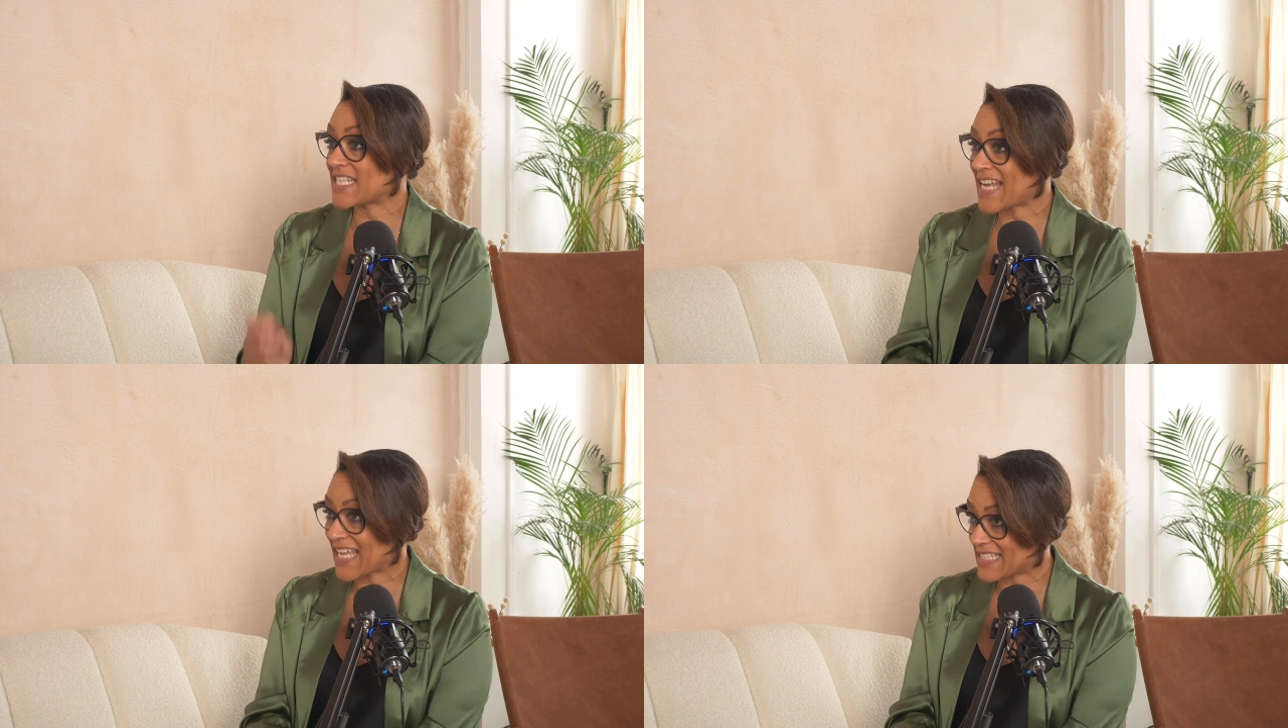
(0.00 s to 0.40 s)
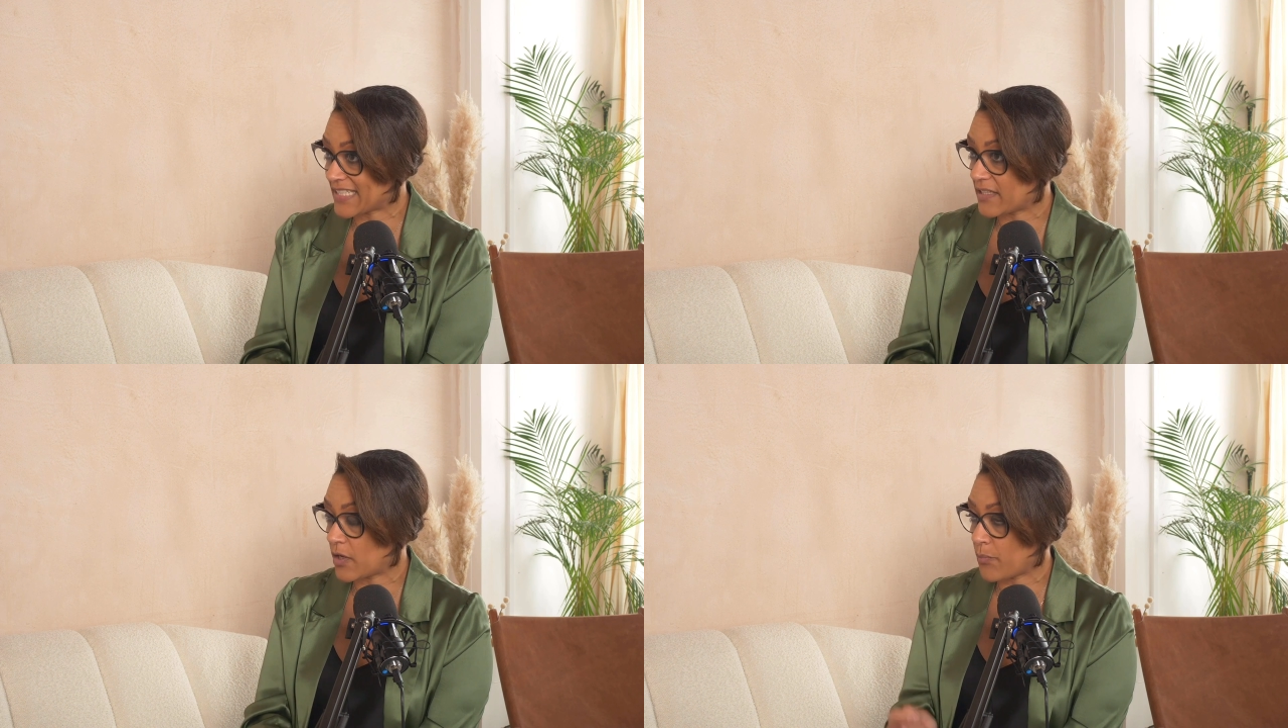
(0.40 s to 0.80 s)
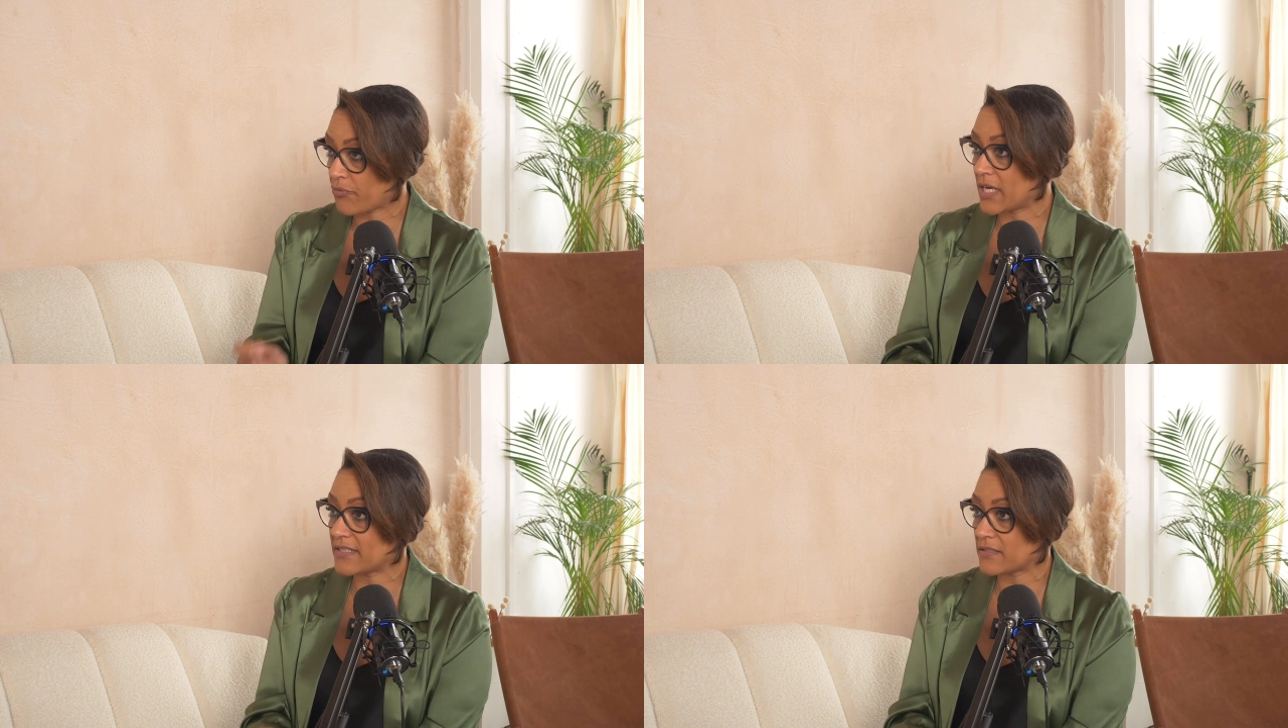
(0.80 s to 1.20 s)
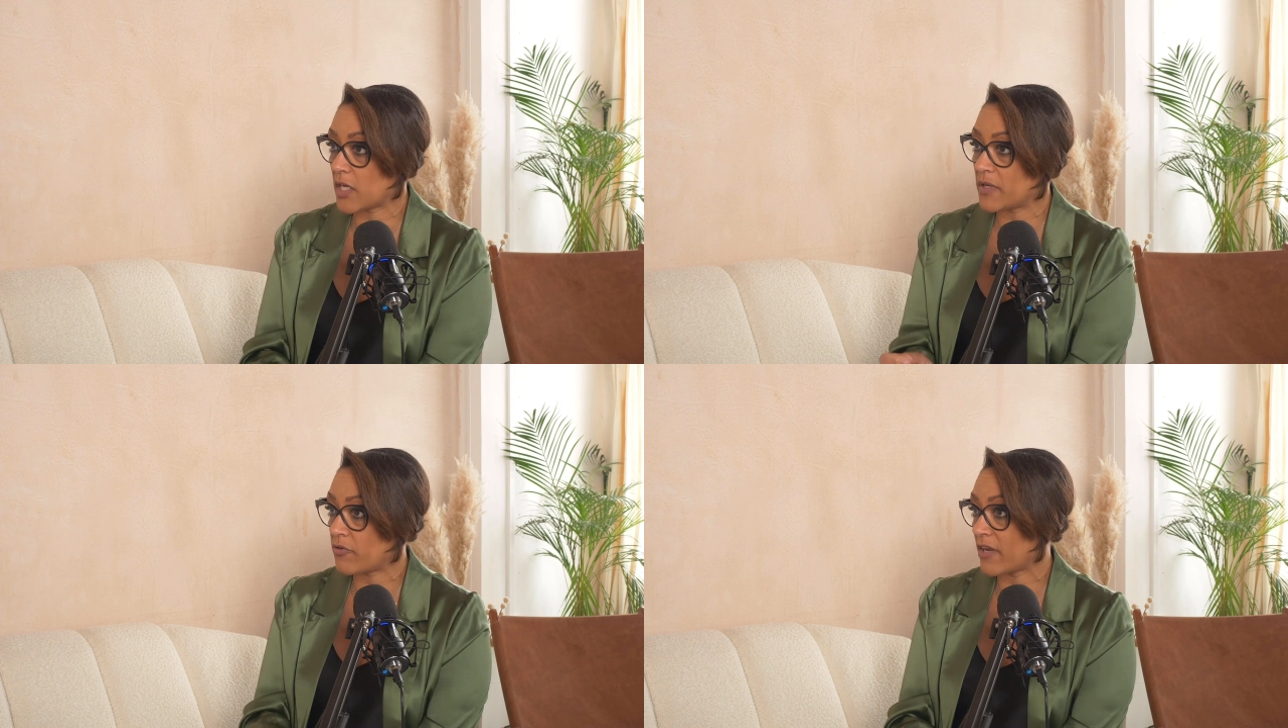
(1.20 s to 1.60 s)
genetic
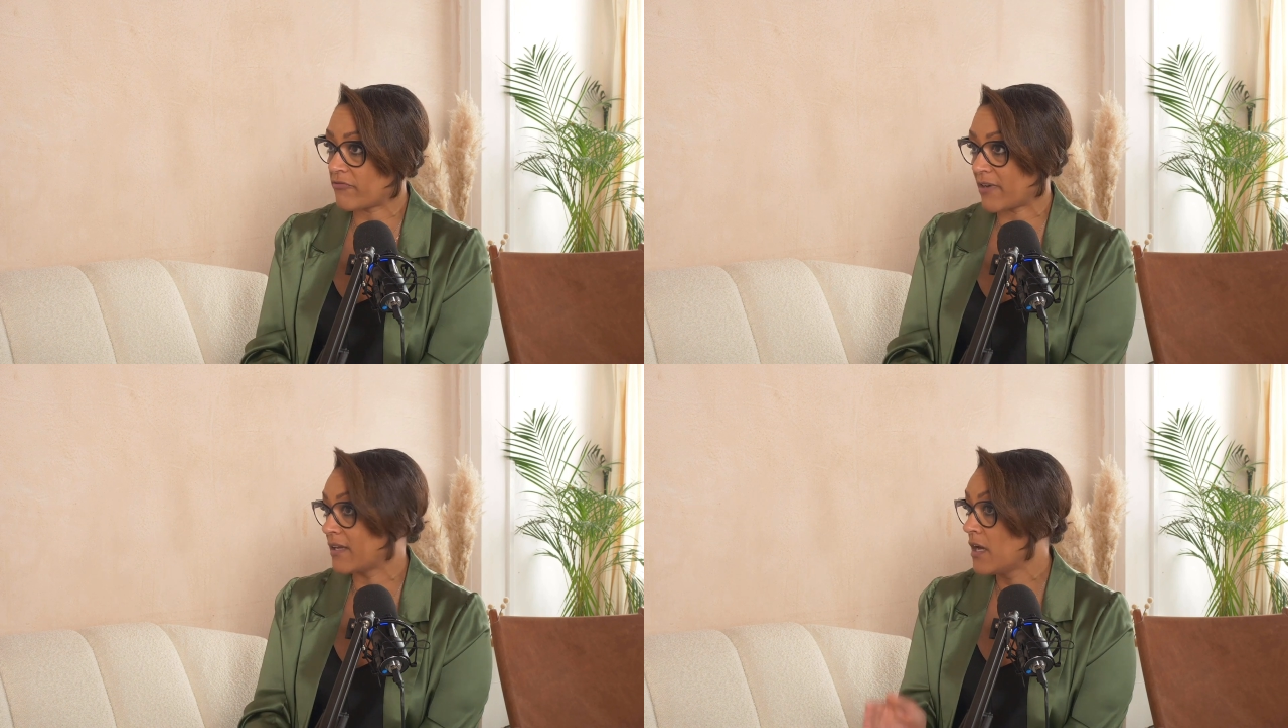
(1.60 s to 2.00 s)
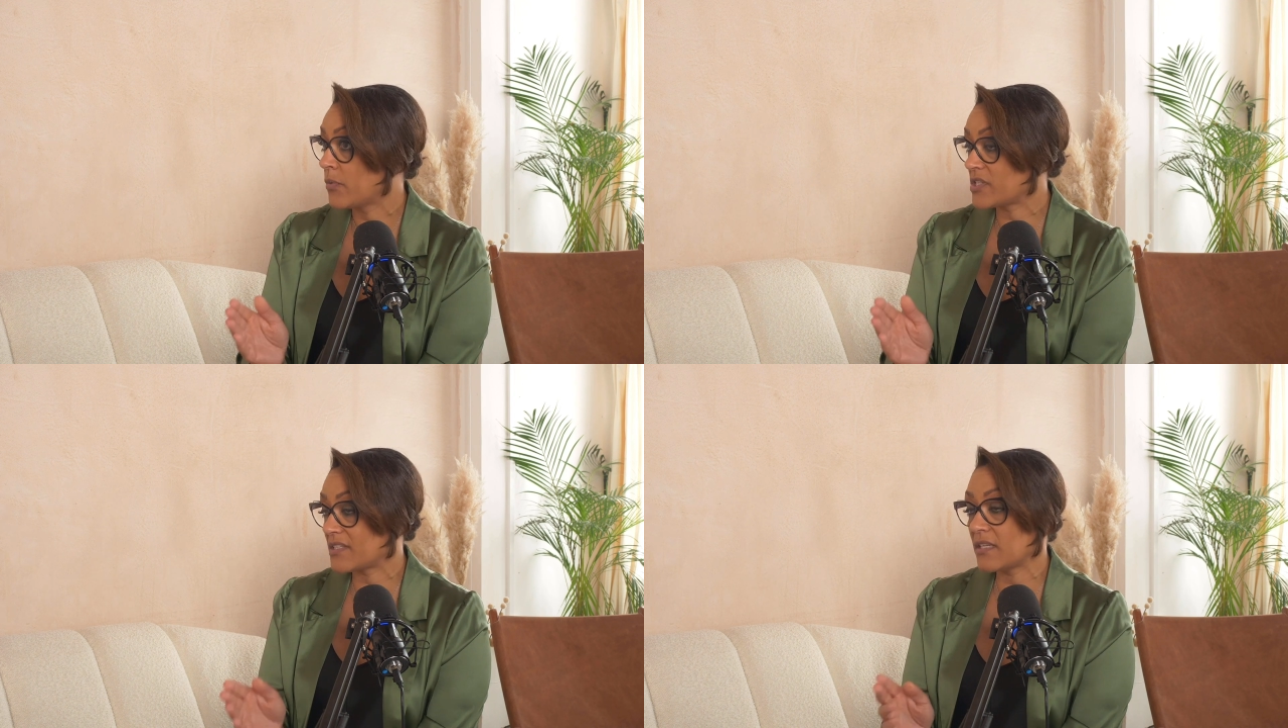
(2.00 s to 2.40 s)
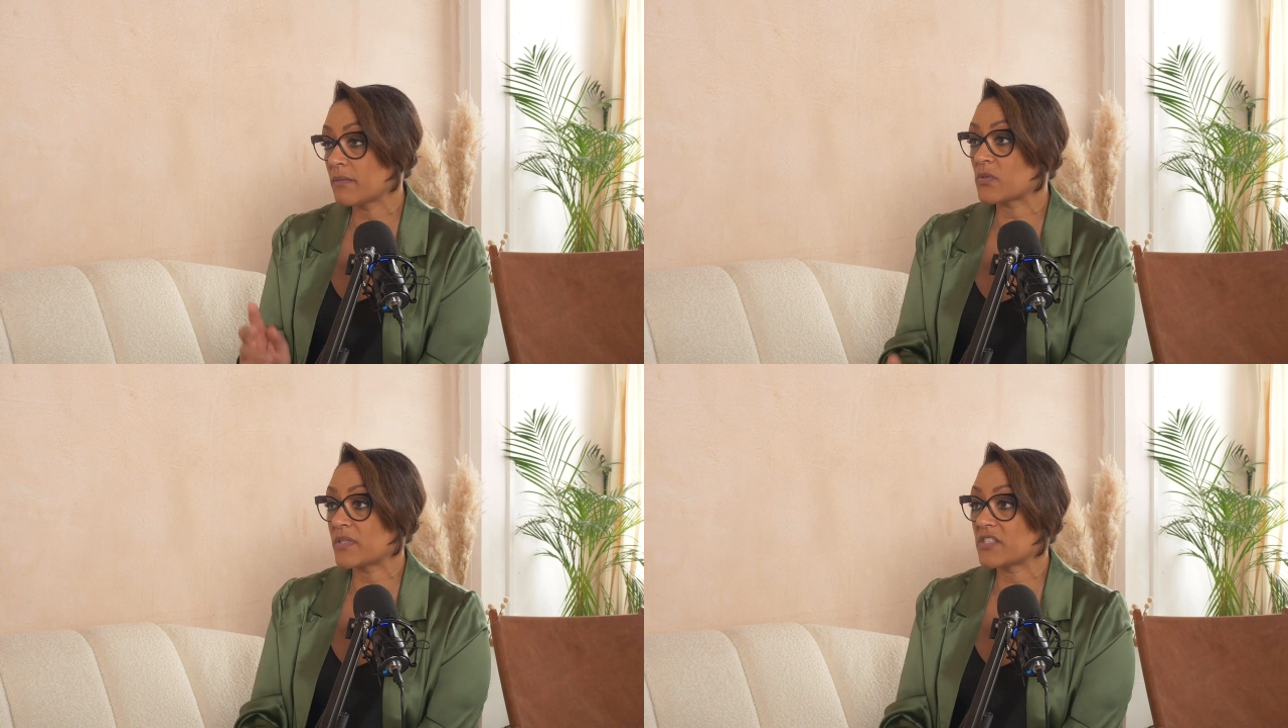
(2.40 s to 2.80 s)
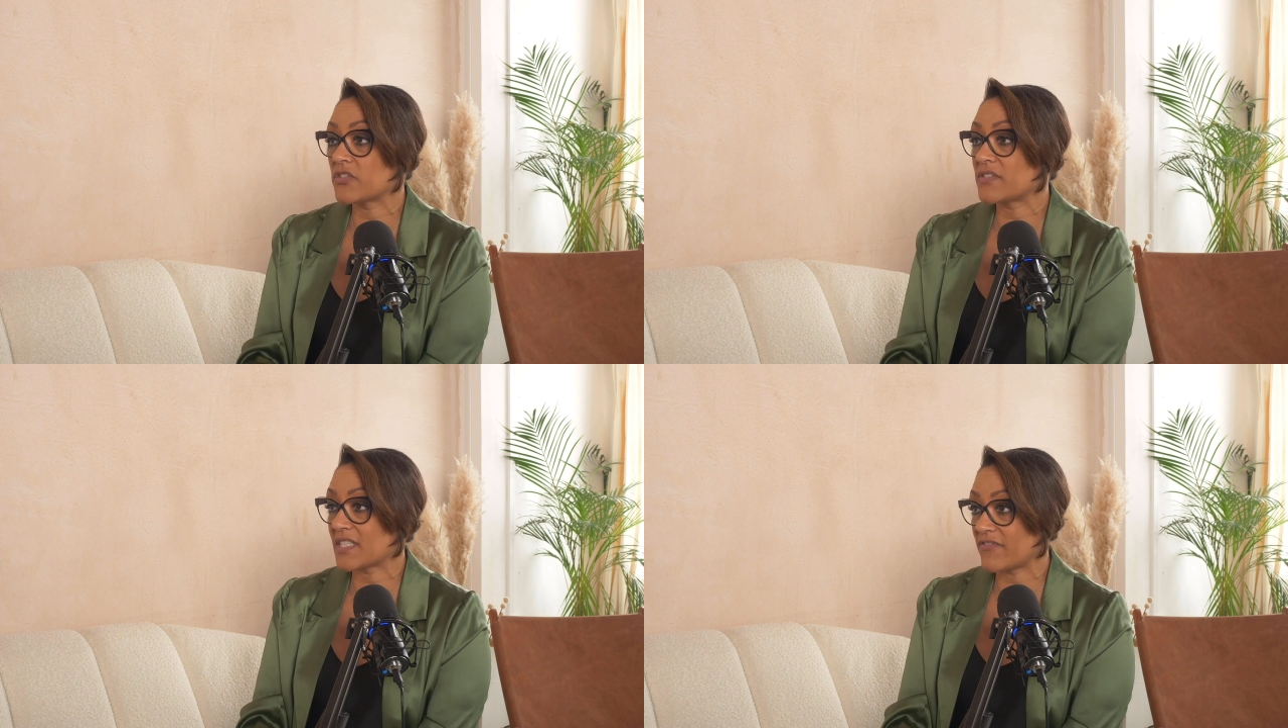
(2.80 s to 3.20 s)
predetermined growth rate, which is anything between
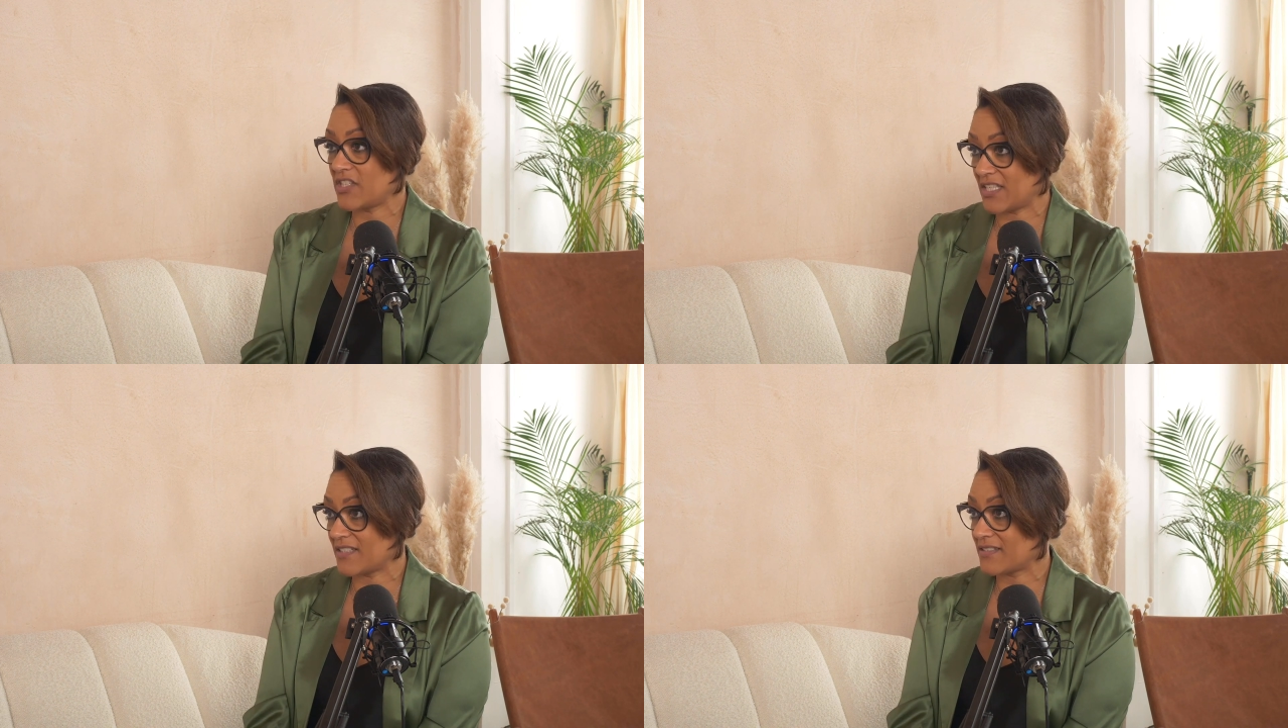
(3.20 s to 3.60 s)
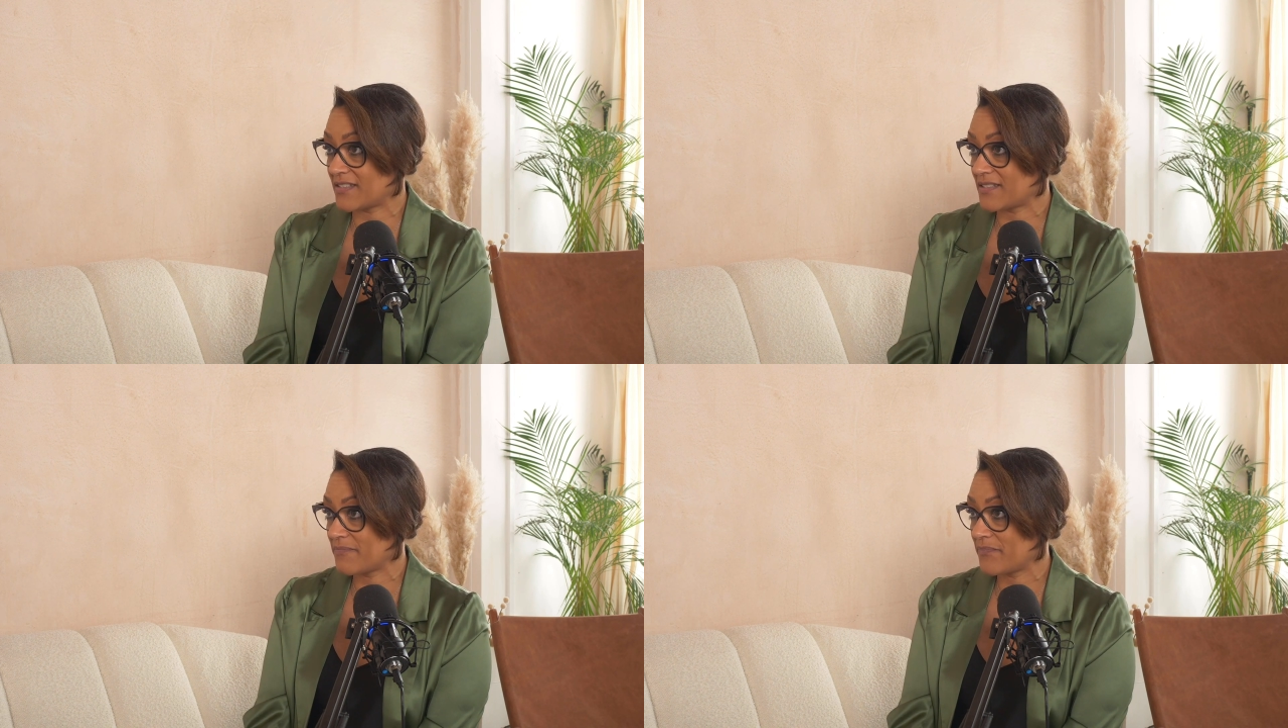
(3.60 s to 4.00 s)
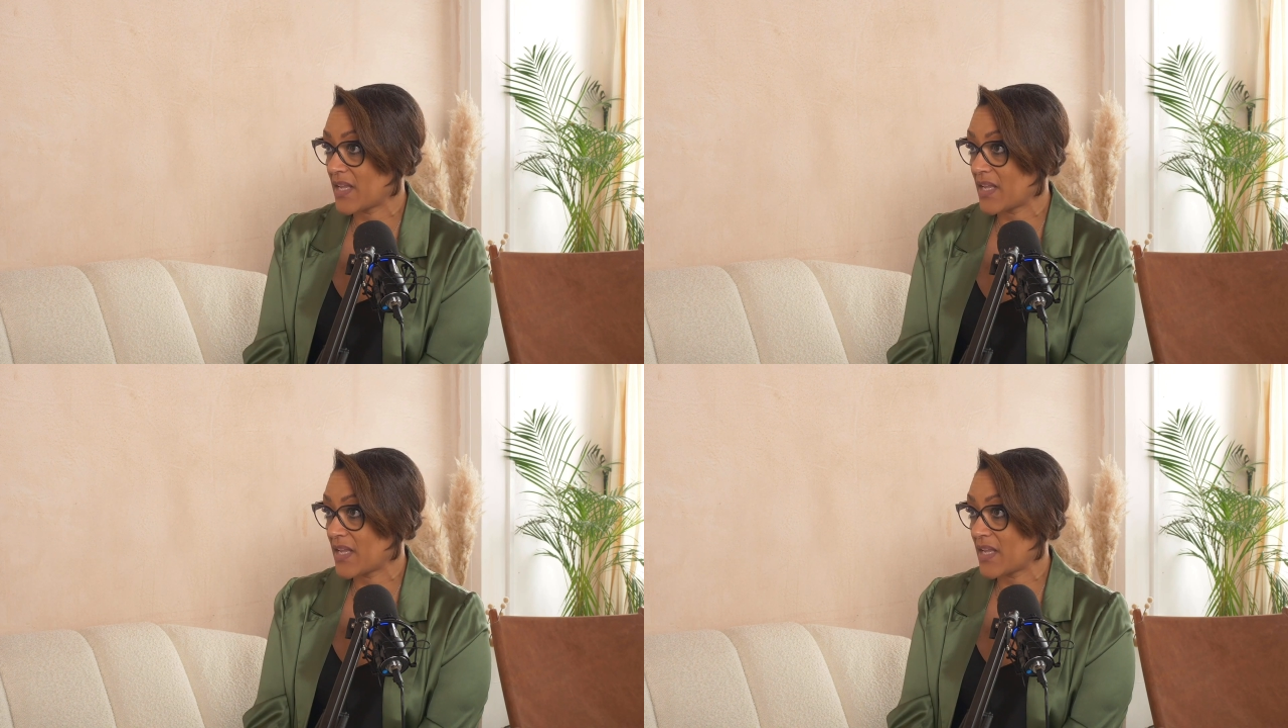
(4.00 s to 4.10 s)
2 to 7 years.